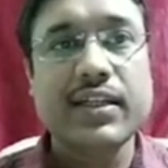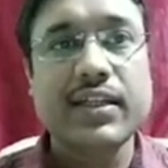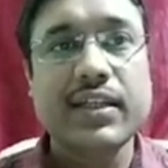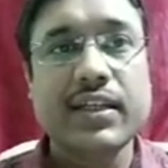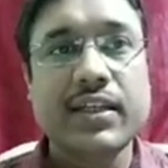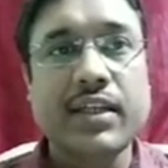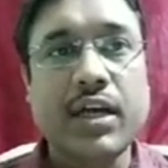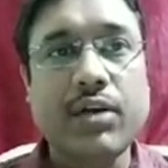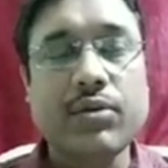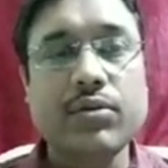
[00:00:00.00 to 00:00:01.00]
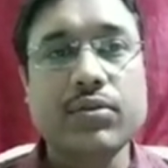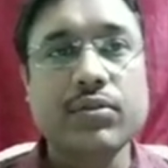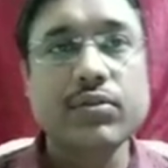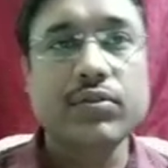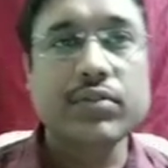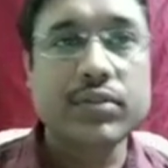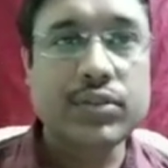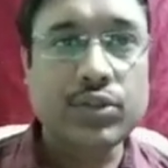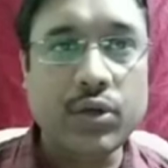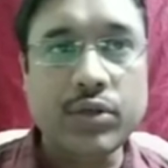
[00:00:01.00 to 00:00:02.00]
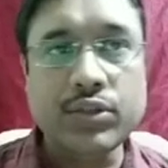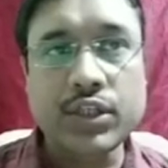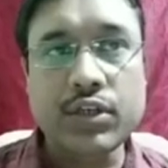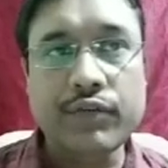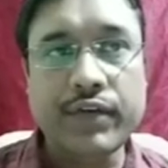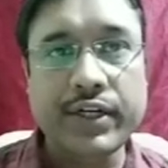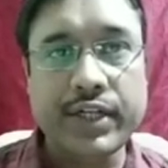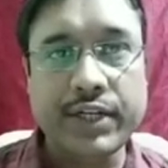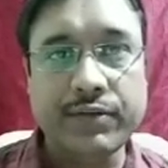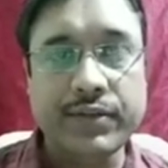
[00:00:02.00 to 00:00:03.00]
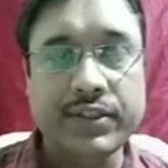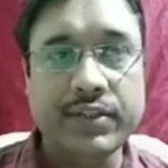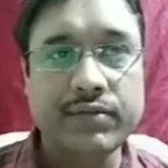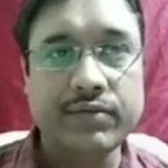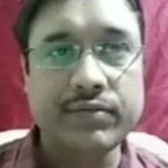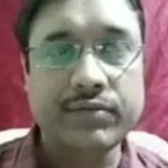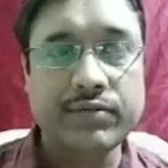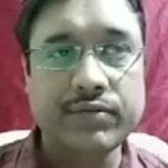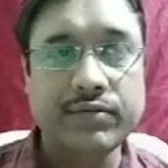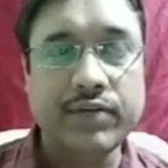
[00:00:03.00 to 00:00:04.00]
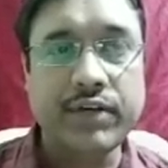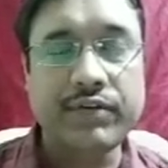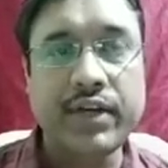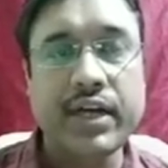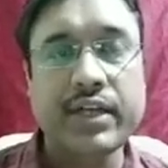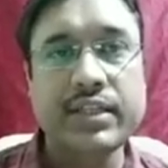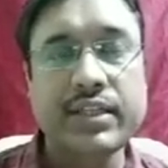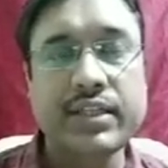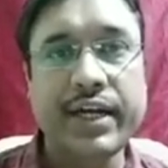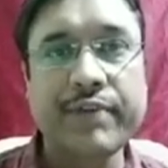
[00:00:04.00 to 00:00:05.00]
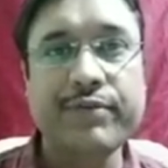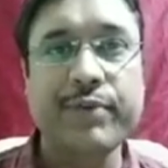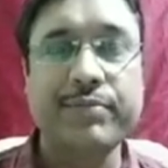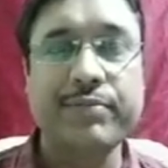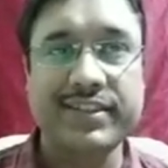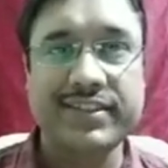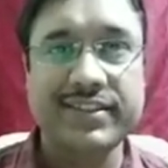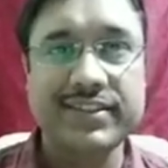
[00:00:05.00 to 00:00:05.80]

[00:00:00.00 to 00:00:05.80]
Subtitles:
Now solution of a linear equation. What we are understanding from this.